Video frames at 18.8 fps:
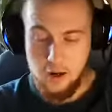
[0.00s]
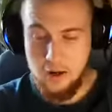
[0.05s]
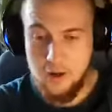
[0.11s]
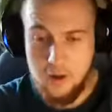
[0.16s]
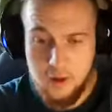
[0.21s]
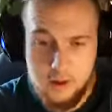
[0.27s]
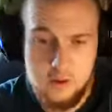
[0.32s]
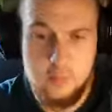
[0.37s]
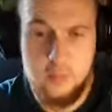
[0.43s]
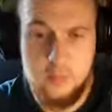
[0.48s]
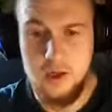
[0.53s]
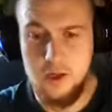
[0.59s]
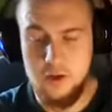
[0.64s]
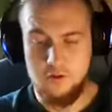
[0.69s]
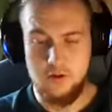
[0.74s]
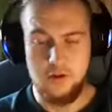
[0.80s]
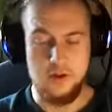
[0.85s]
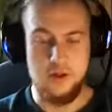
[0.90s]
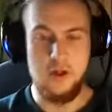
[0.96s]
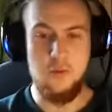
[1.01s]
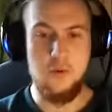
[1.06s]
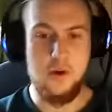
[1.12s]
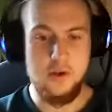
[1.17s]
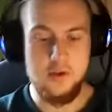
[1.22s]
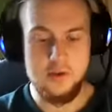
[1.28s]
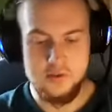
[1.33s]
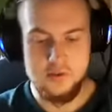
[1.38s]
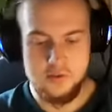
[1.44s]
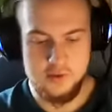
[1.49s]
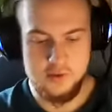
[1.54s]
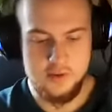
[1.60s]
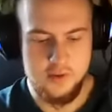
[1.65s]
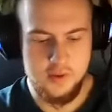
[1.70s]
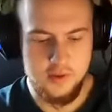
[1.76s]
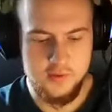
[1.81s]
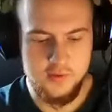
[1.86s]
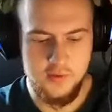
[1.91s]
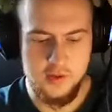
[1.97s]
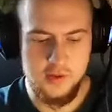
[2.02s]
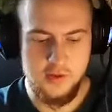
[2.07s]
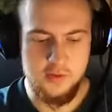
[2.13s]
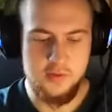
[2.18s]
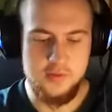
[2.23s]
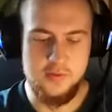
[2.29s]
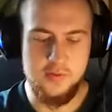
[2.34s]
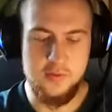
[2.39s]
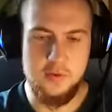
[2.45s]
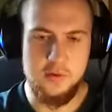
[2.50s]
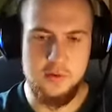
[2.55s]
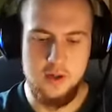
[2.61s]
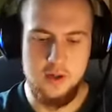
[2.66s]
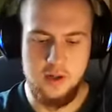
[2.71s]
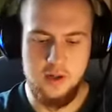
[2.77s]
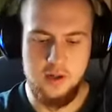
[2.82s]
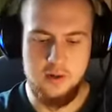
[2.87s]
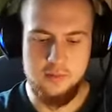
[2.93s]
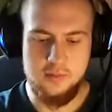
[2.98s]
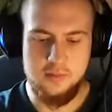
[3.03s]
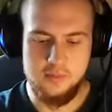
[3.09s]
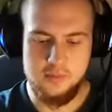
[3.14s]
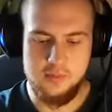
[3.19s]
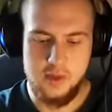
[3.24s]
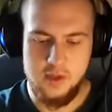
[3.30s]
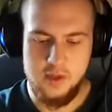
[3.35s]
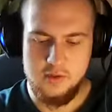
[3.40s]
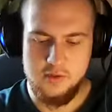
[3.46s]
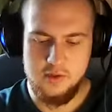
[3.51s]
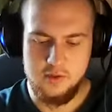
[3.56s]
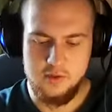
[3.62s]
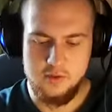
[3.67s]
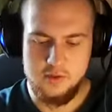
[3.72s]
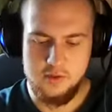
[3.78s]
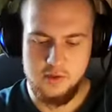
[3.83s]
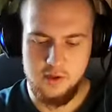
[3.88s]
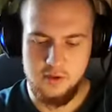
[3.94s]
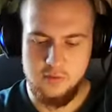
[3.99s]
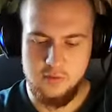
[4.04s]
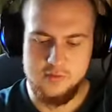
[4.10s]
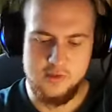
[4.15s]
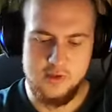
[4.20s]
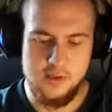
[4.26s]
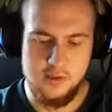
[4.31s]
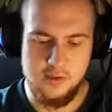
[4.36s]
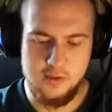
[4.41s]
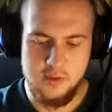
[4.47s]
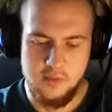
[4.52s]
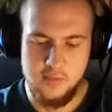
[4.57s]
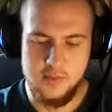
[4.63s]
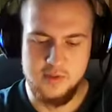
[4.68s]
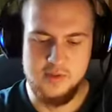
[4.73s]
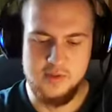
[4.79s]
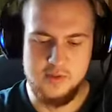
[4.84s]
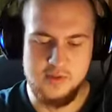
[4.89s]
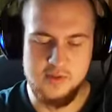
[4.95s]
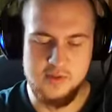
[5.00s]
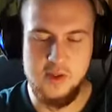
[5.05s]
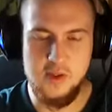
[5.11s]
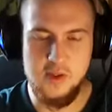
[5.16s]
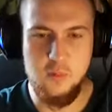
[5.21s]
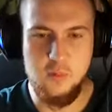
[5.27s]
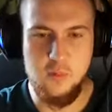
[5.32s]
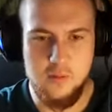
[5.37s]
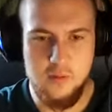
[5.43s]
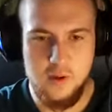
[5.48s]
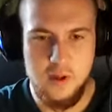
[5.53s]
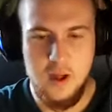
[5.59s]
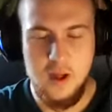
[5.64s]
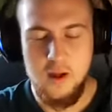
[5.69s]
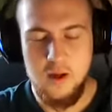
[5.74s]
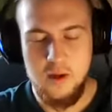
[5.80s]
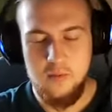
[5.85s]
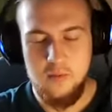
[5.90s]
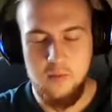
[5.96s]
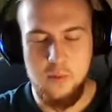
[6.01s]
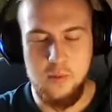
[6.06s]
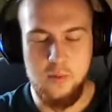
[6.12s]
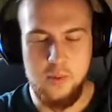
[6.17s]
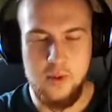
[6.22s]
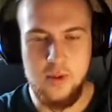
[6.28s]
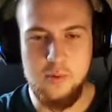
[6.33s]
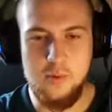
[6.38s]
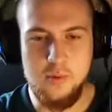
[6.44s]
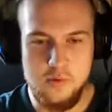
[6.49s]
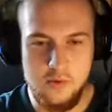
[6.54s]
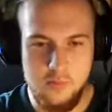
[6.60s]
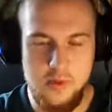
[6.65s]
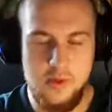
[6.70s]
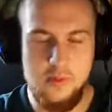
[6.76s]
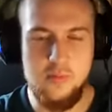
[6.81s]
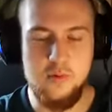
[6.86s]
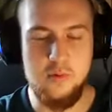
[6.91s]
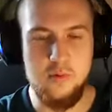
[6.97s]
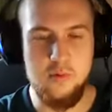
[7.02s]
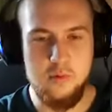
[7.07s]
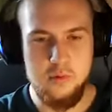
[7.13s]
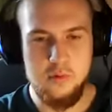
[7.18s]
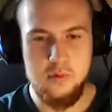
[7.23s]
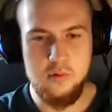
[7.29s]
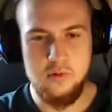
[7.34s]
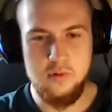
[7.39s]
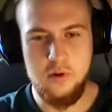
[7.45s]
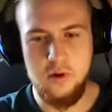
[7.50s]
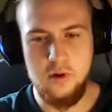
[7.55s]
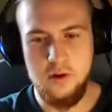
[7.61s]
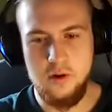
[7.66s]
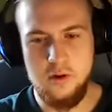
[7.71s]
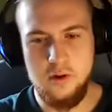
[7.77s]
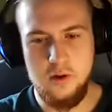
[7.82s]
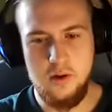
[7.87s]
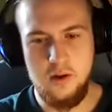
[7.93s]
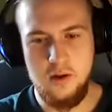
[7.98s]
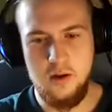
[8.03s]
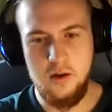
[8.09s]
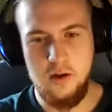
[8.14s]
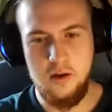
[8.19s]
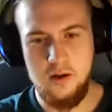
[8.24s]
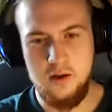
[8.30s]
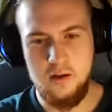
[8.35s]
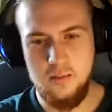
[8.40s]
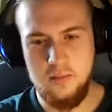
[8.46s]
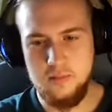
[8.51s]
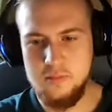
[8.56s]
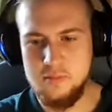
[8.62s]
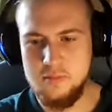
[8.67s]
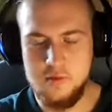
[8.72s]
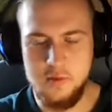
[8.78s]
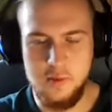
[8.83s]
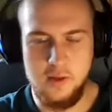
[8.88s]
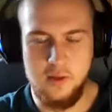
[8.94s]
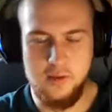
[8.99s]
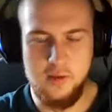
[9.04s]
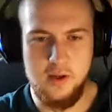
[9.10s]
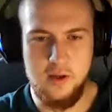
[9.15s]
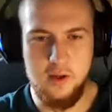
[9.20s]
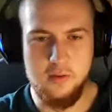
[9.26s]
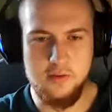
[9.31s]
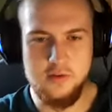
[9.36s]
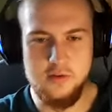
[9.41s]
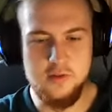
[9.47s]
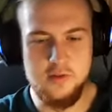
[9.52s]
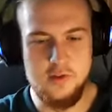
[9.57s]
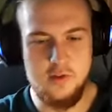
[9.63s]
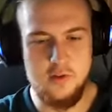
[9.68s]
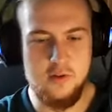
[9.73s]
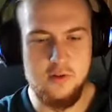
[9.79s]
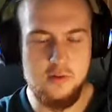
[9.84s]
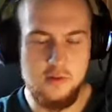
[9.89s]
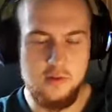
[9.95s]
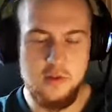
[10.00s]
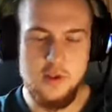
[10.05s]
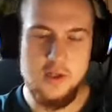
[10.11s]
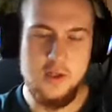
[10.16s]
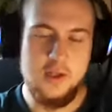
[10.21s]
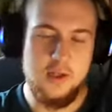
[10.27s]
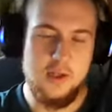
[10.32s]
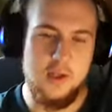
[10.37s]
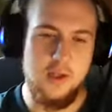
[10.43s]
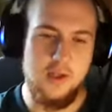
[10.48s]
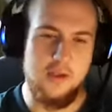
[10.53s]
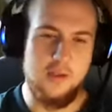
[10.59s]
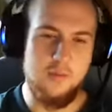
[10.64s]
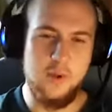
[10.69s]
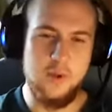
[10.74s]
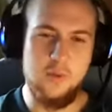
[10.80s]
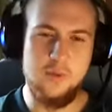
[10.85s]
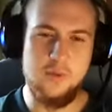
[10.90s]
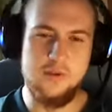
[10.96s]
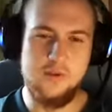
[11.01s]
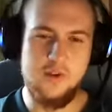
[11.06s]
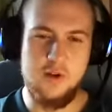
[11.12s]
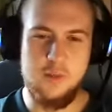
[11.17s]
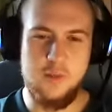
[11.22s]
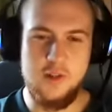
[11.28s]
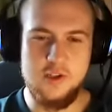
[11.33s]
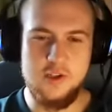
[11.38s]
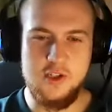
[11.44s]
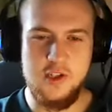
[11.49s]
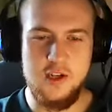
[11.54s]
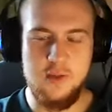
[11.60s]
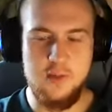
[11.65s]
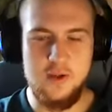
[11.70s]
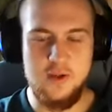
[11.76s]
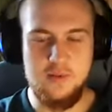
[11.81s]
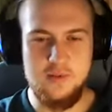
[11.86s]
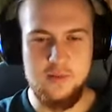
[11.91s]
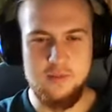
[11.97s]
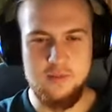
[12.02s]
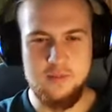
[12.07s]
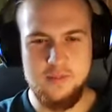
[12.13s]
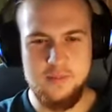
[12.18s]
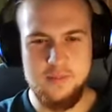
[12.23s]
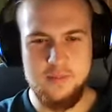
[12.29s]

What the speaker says: I completely agree. A network is very useful. Social, obviously, business is done with people to people, not to anything else. And so, yeah, people is the only place you're going to get money from.